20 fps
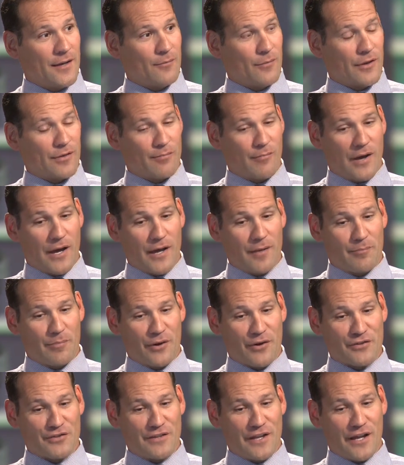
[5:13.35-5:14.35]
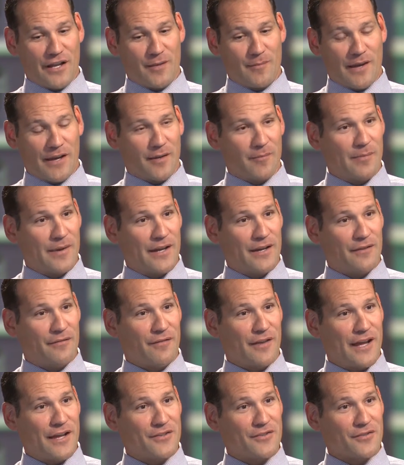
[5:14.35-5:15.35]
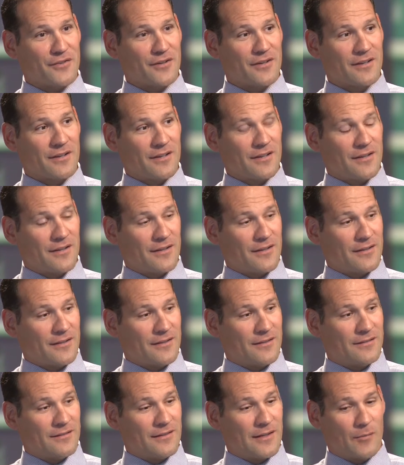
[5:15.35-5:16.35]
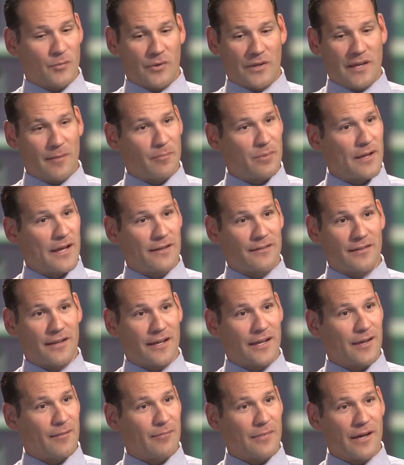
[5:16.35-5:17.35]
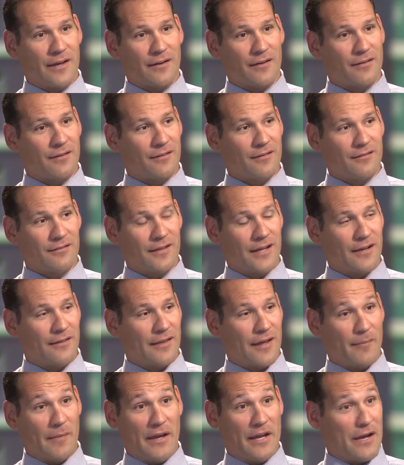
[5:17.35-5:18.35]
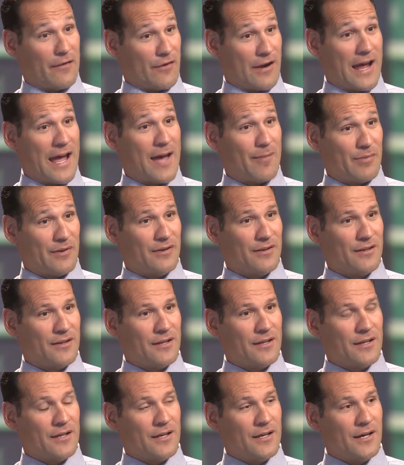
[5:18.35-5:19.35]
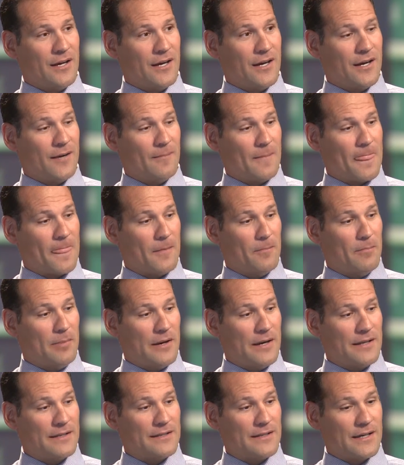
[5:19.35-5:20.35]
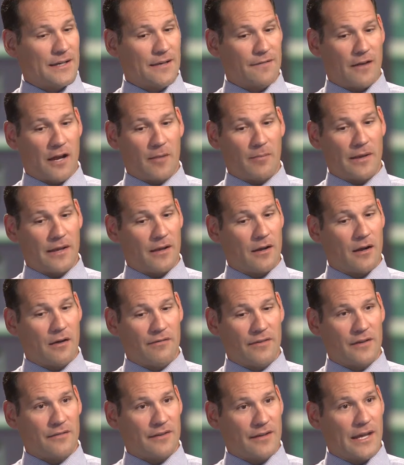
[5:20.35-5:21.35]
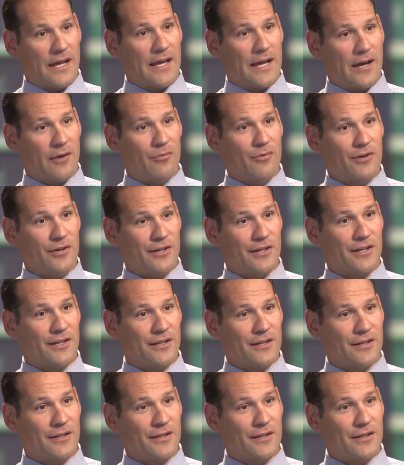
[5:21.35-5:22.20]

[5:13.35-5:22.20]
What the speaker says: with my personality and my competitive nature, I'm gonna keep playing until I get better. Now that may never happen, but if I could play golf every day, I would.